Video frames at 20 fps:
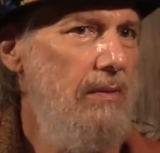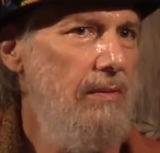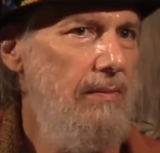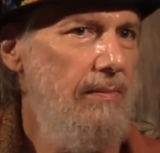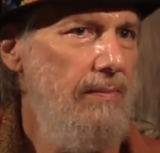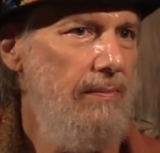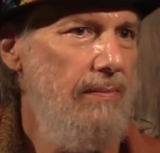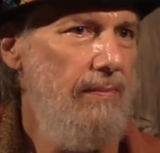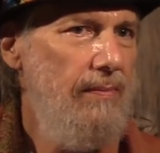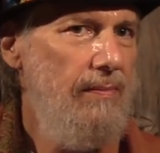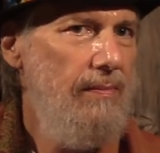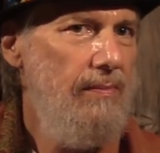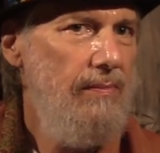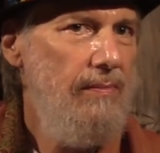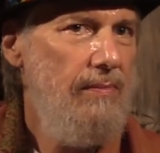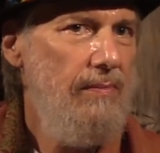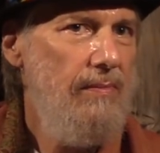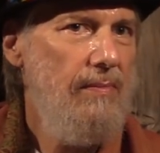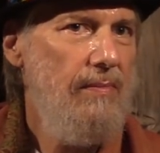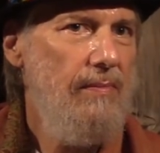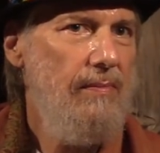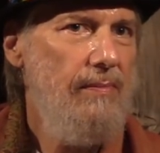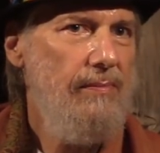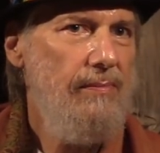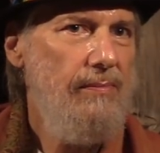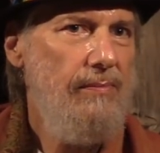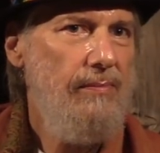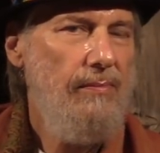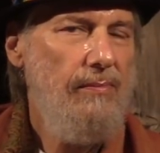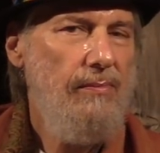
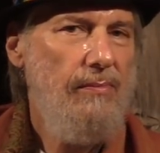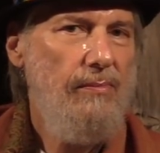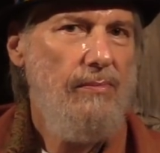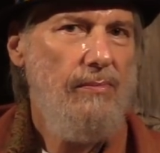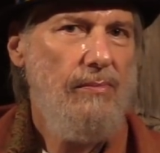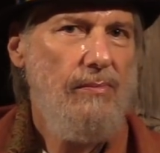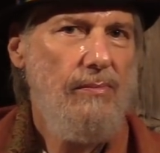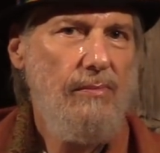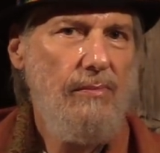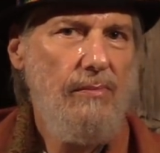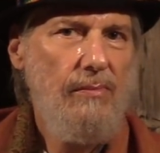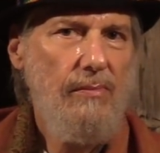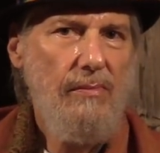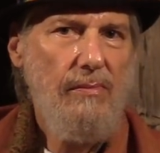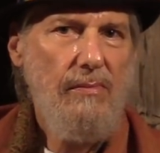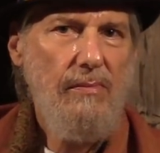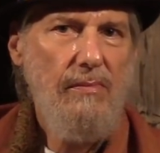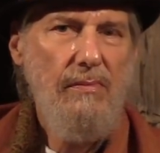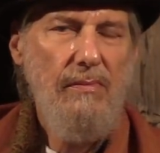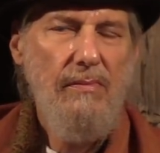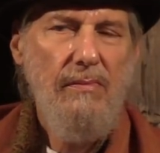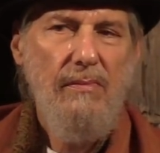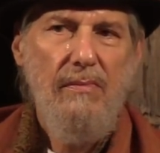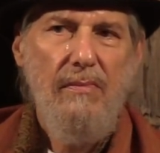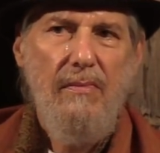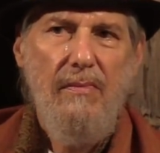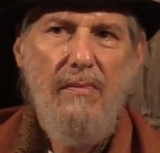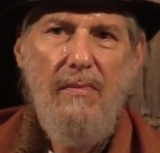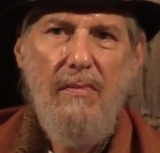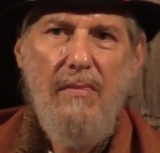
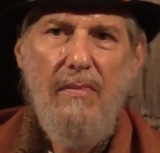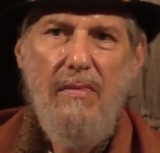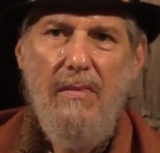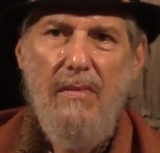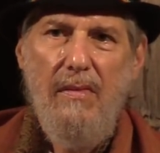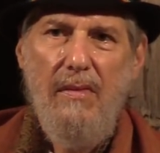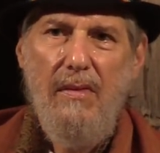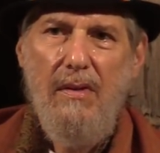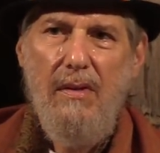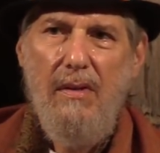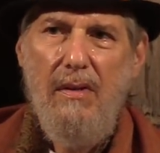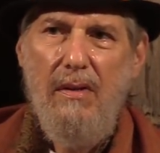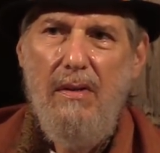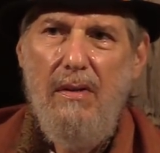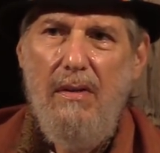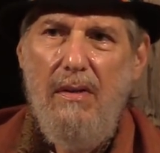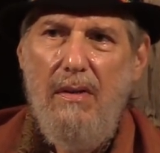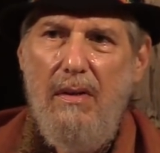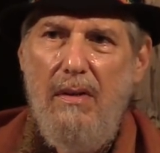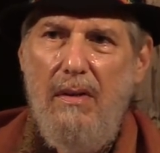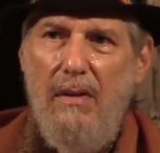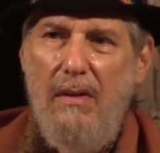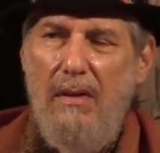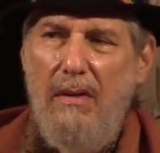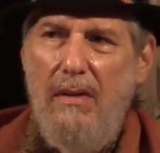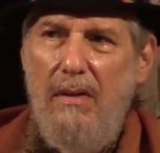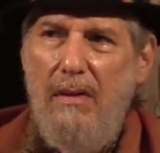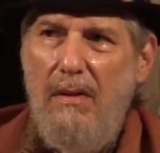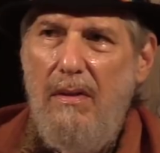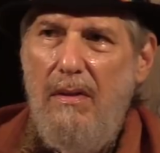
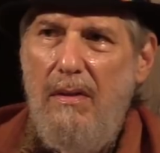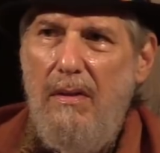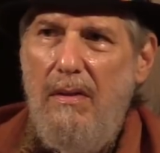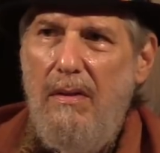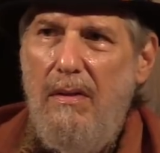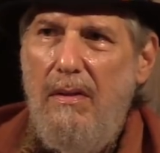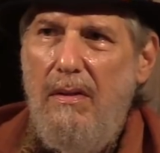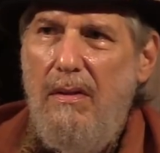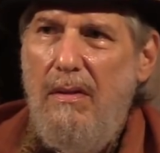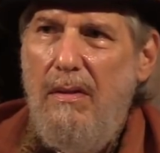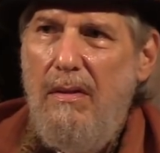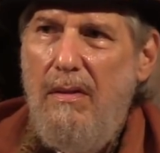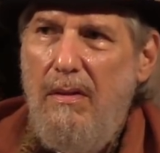Nobody speaks.